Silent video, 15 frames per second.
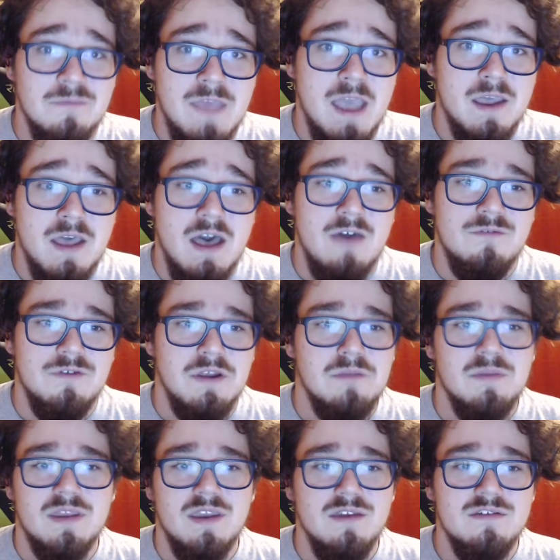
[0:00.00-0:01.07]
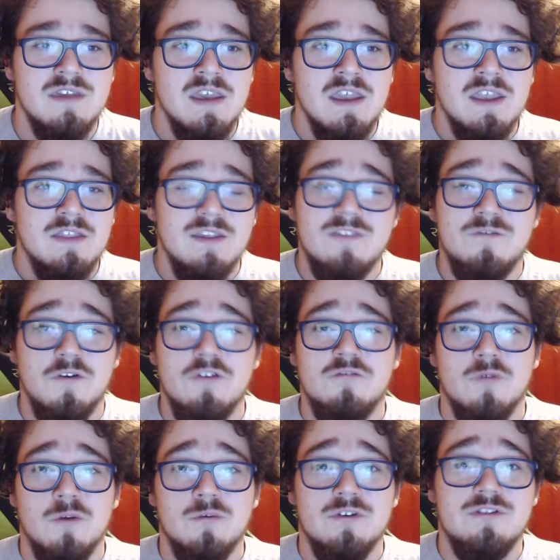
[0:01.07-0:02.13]
confident because this first
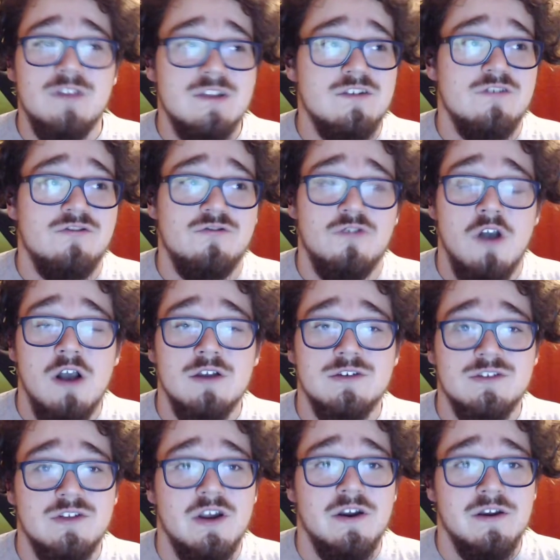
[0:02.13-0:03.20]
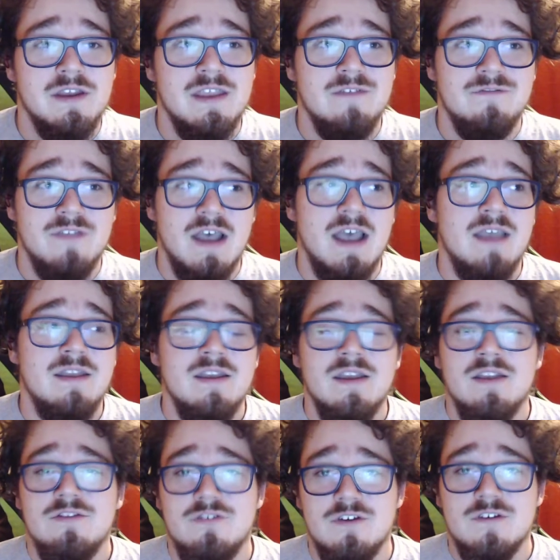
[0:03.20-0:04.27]
one was such a strong start, if not
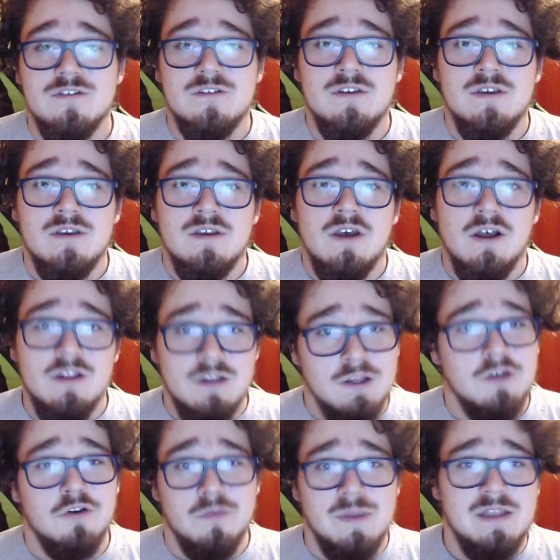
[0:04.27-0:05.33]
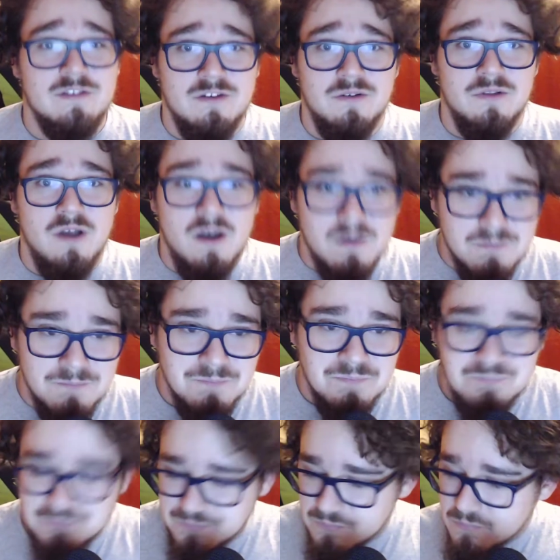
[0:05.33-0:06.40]
just a little bit too long.
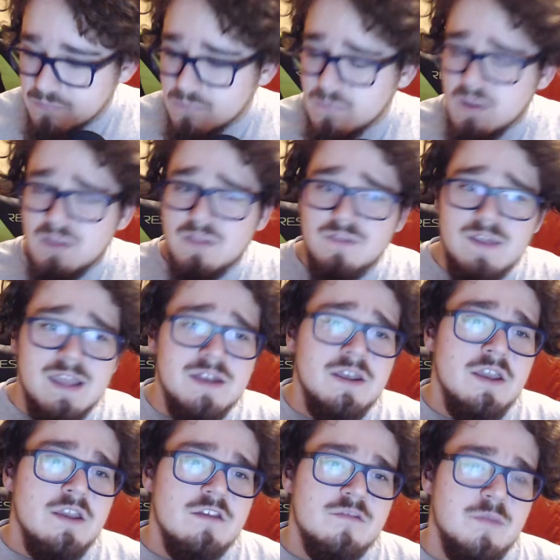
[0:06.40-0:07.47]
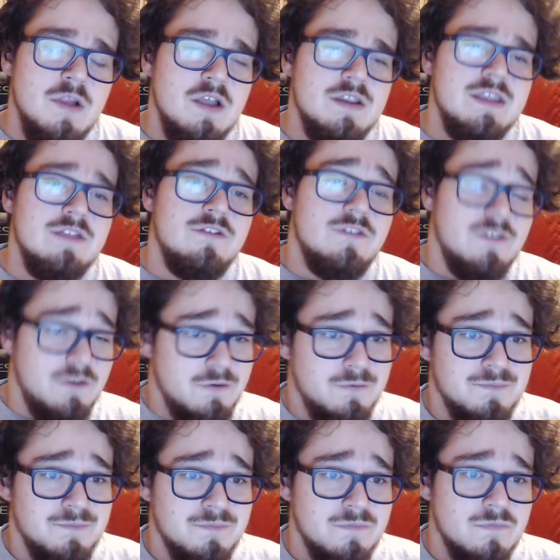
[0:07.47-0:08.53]
Then Spelunky 2.
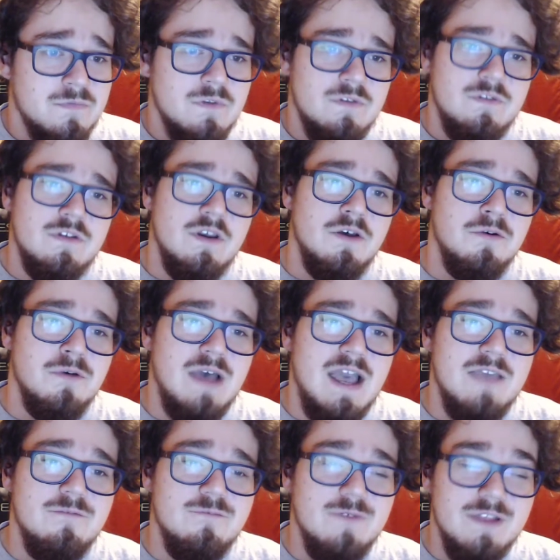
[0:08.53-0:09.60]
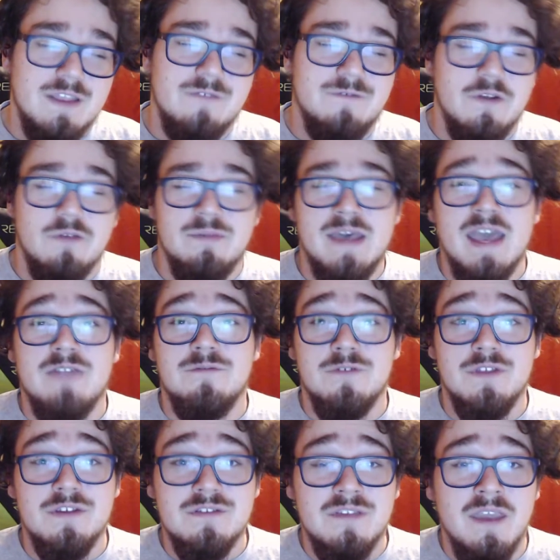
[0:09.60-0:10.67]
So I really feel bad for
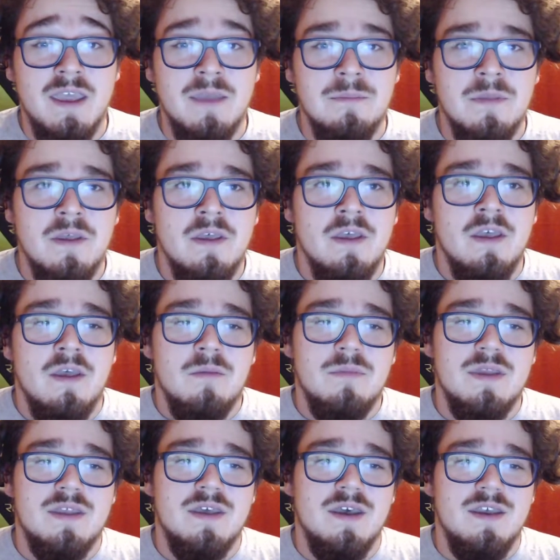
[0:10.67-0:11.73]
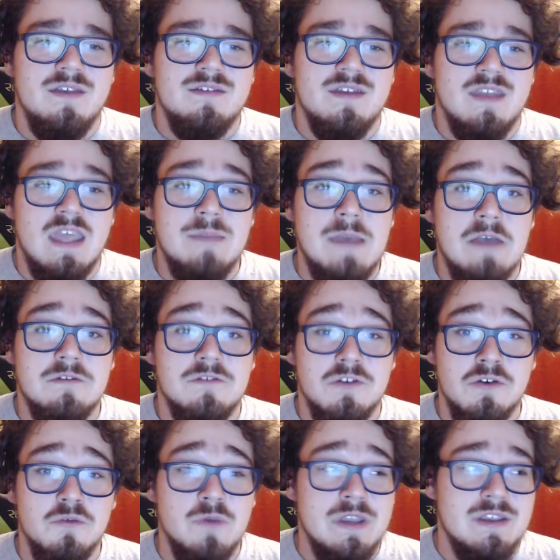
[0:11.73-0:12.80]
this game because it came out 2
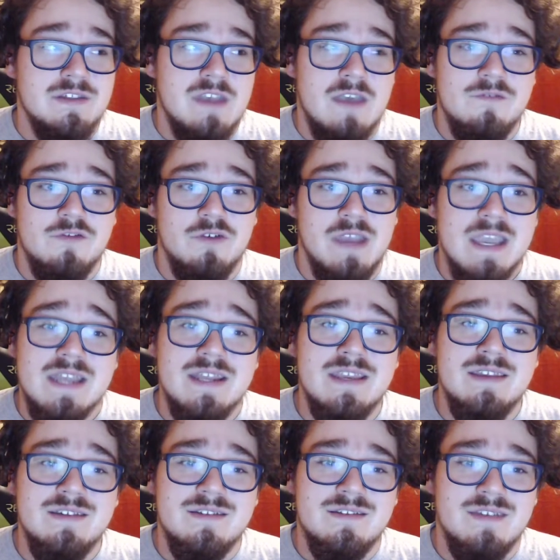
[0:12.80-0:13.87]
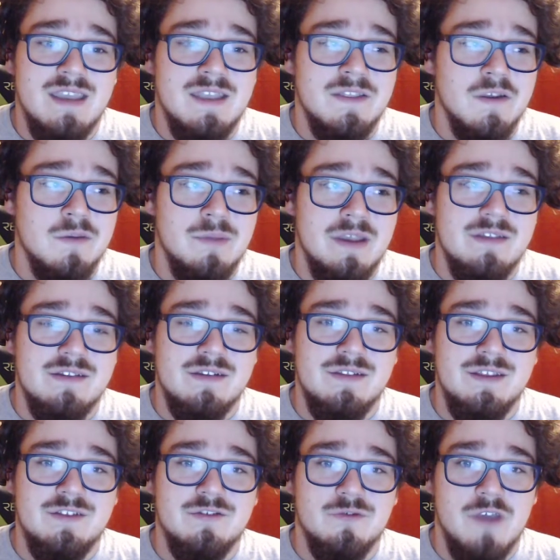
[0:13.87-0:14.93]
weeks after Hades, and they're basically
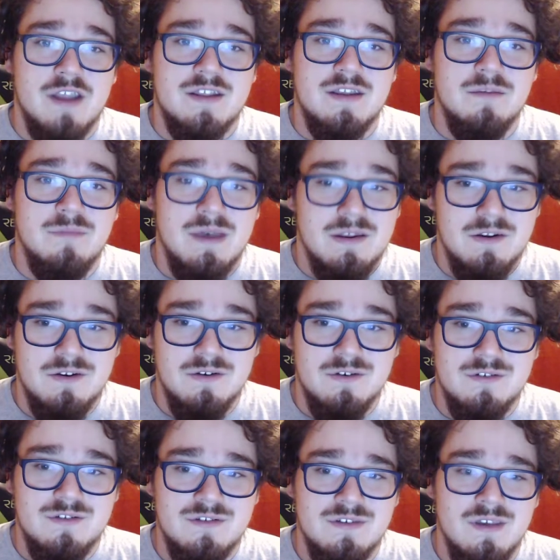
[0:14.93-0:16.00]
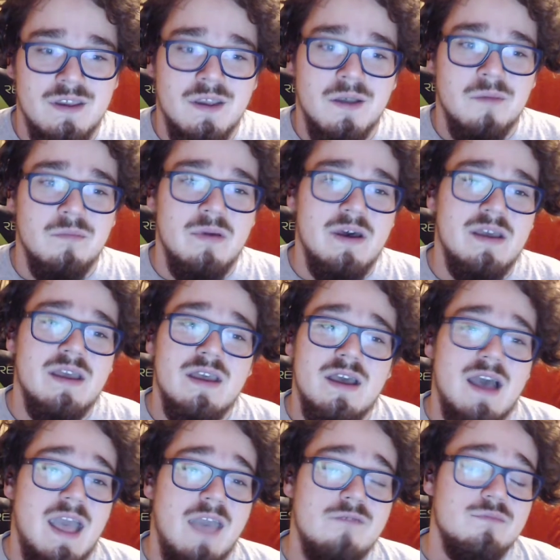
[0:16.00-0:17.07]
direct competitors. But I
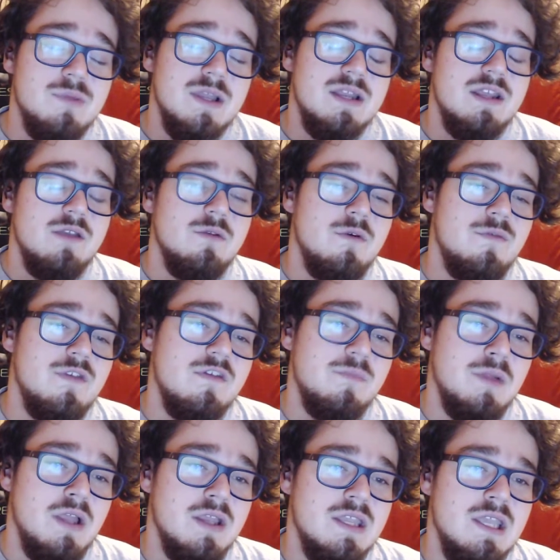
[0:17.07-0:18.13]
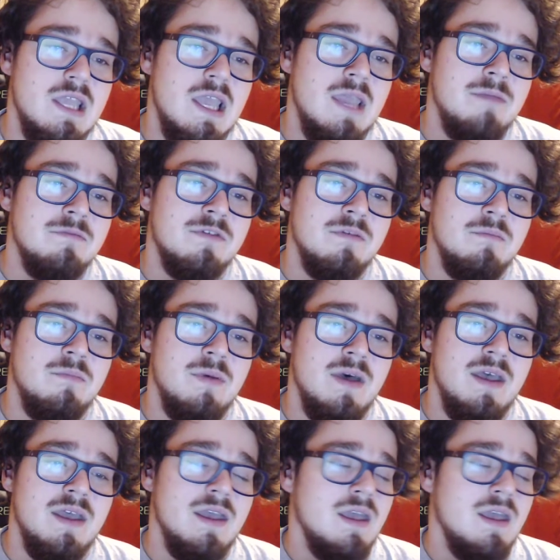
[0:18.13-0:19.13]
haven't played either of the Spelunky games, but,